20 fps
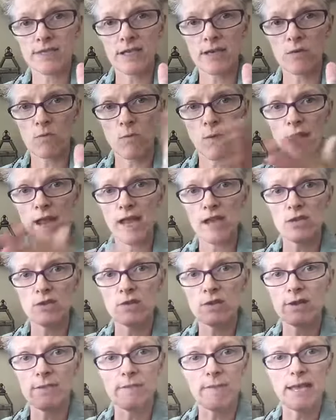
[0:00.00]
and way you
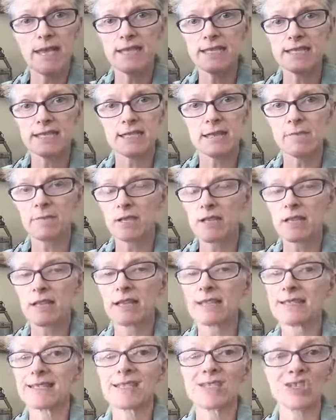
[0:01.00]
can make something
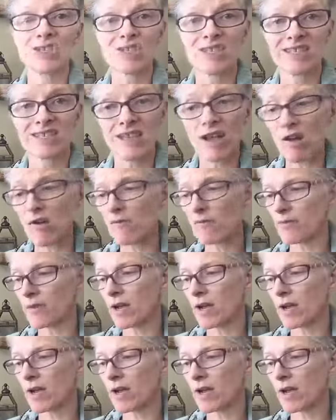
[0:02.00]
like this yourself.